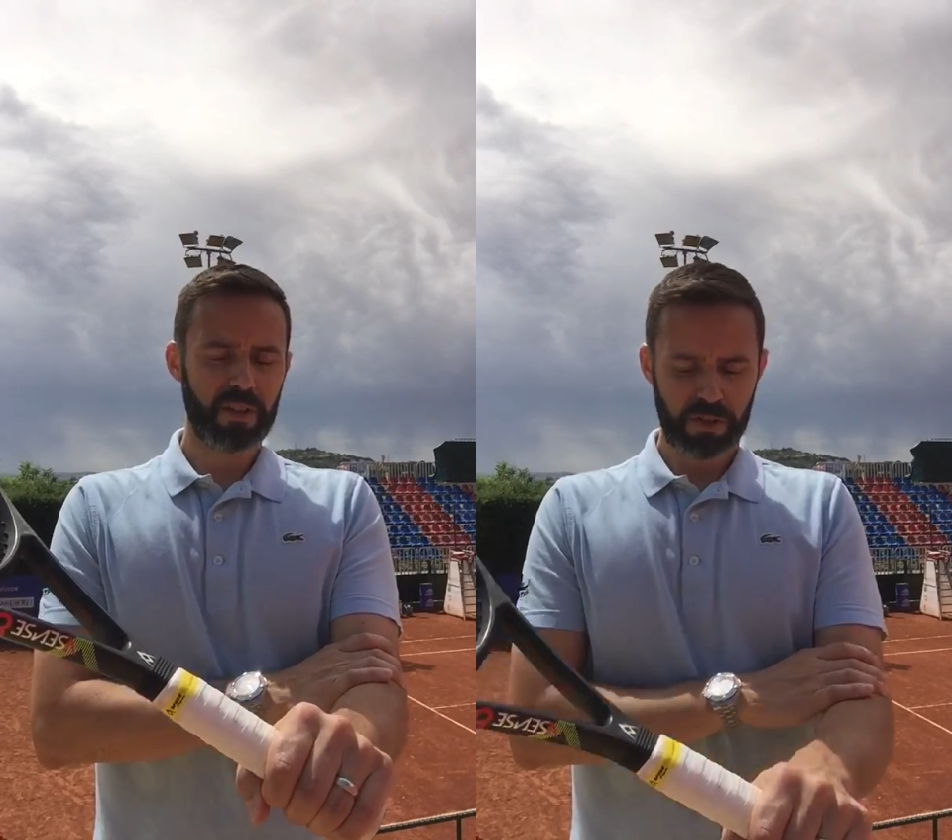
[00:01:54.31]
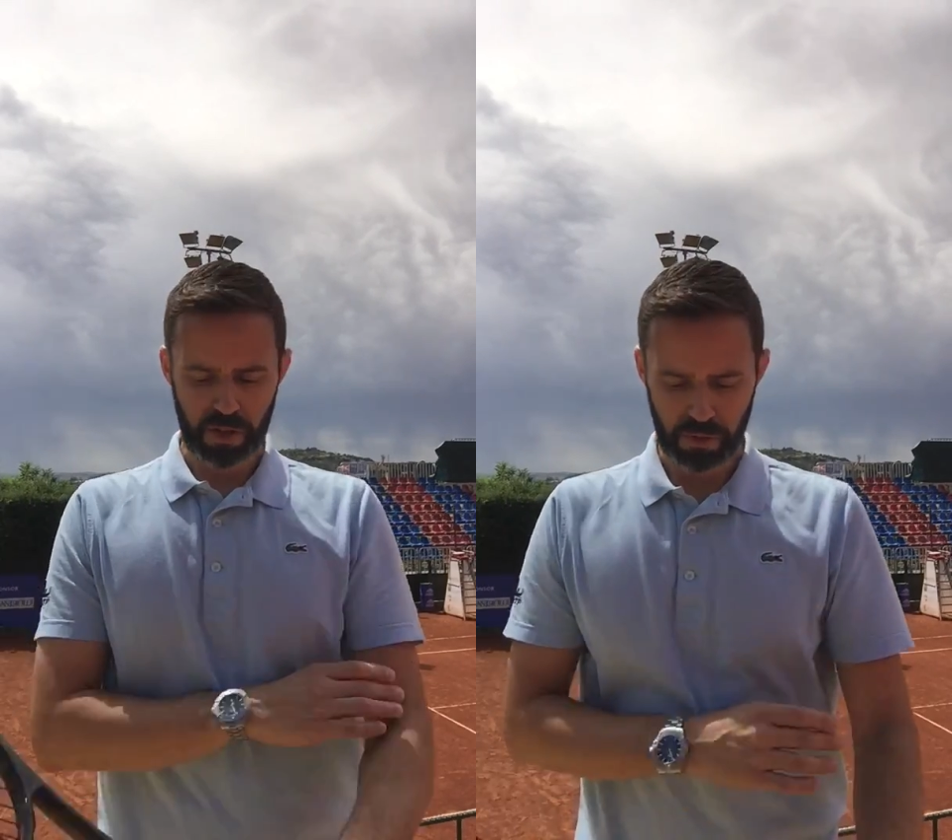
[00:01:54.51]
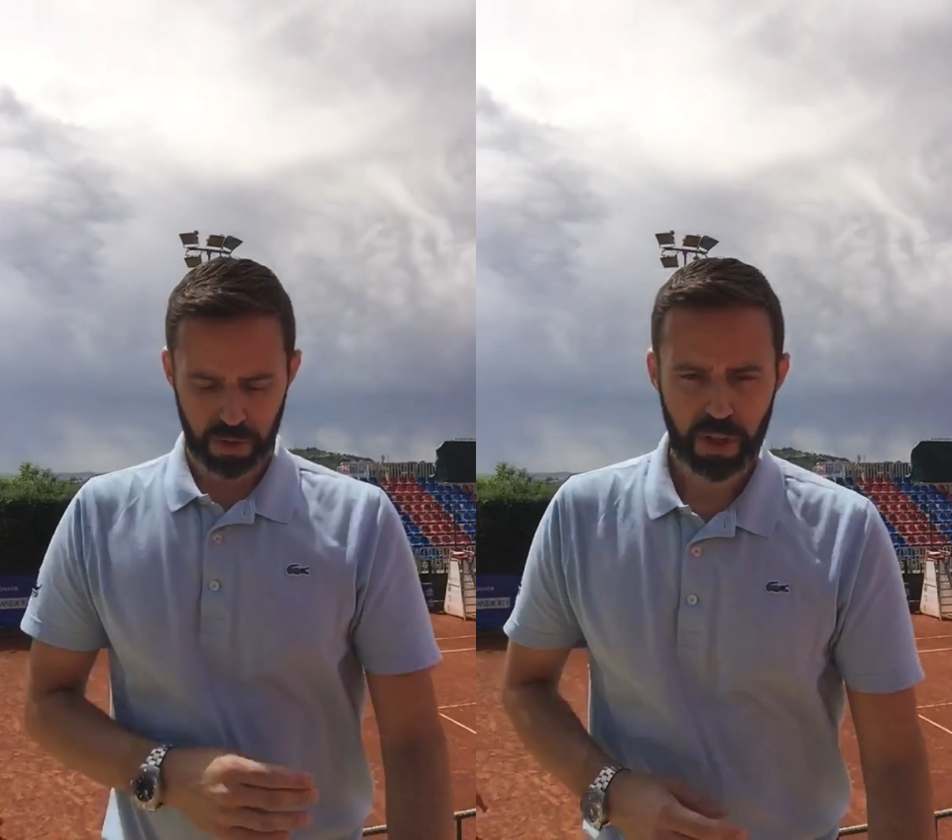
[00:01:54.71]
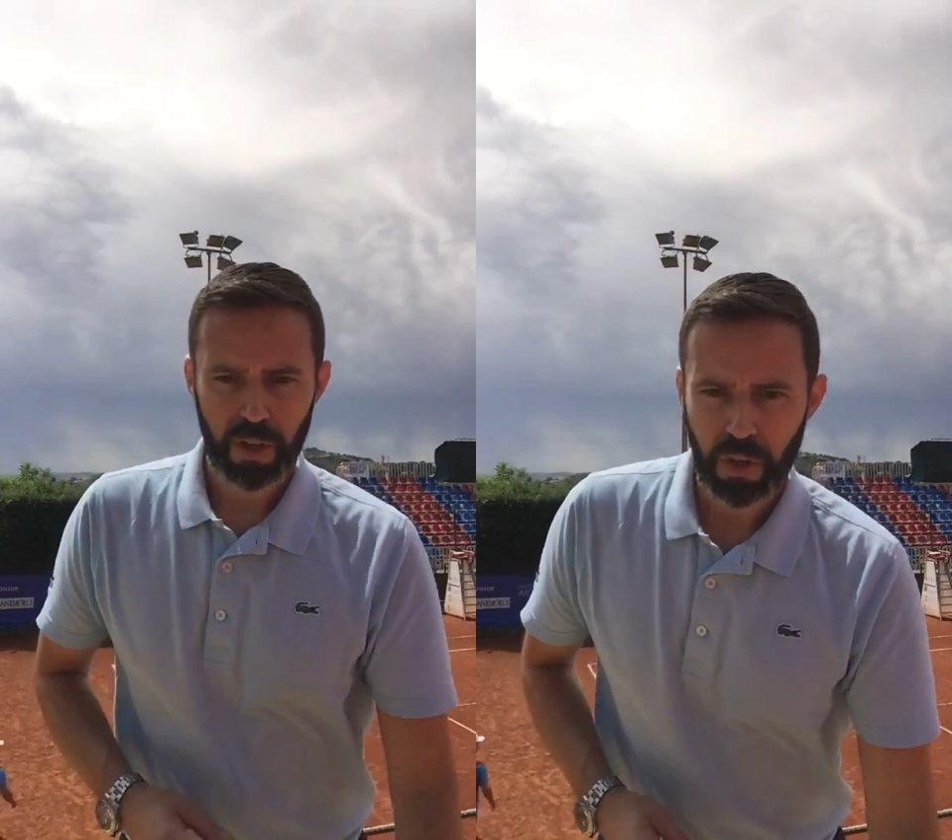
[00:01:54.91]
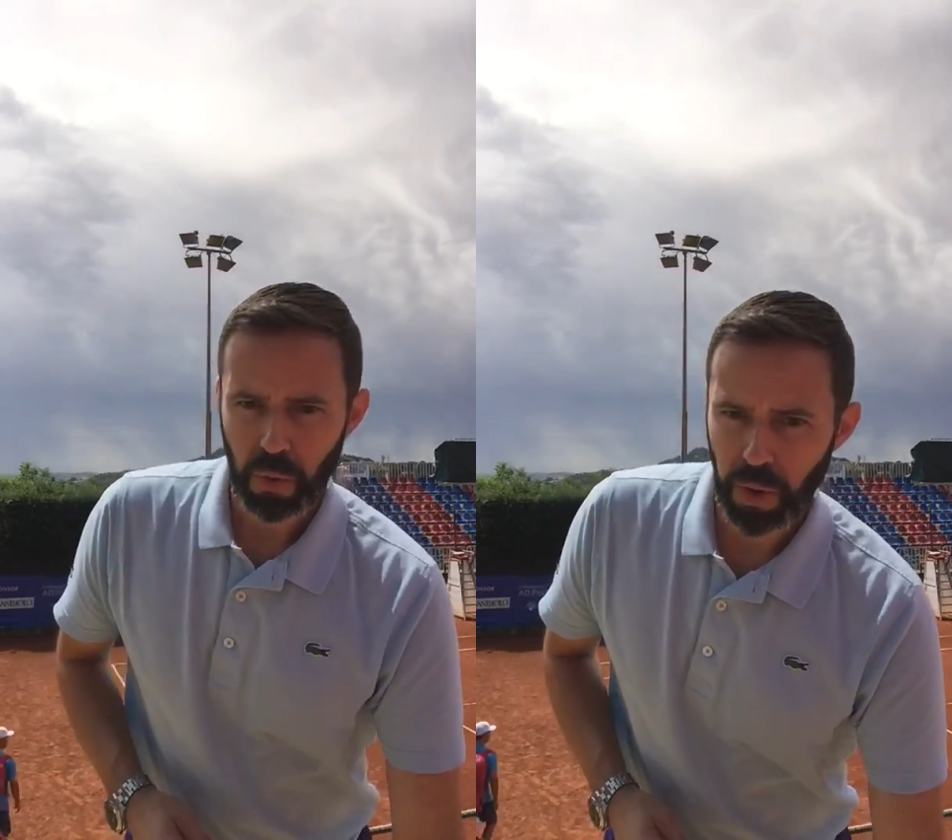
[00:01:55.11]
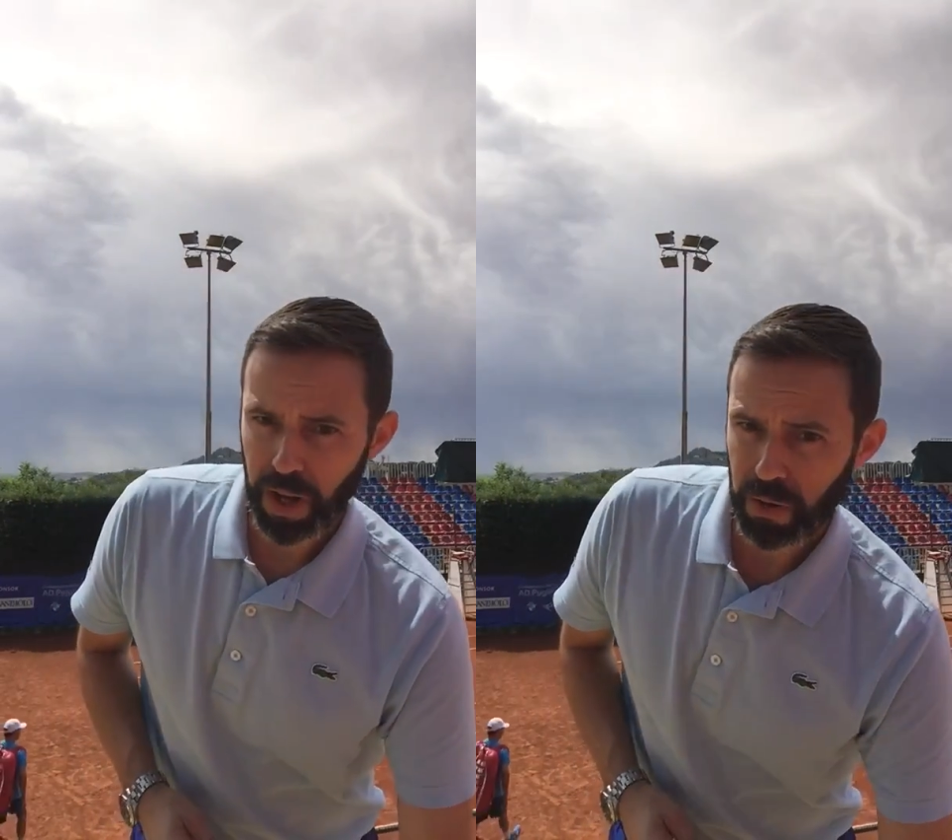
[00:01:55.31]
So what I